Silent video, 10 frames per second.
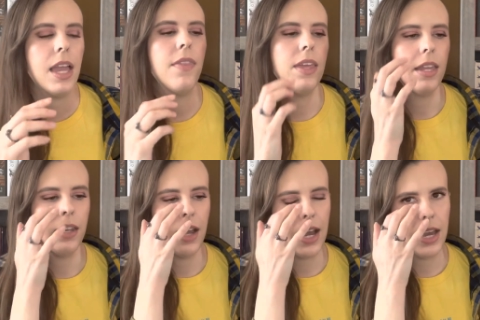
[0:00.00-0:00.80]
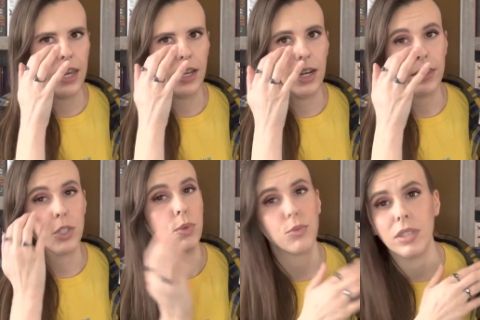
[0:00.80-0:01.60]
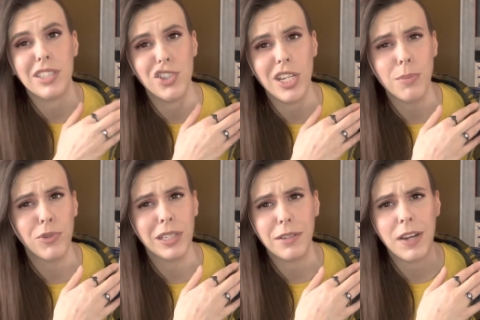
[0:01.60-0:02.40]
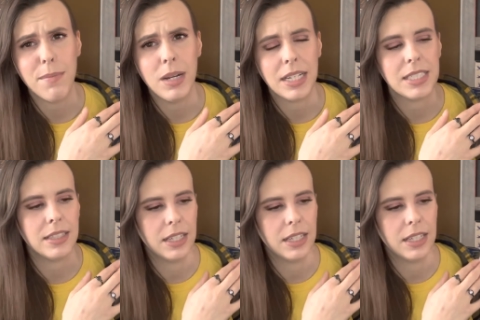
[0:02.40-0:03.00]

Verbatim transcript: And then I got this one really cheap for like $5 at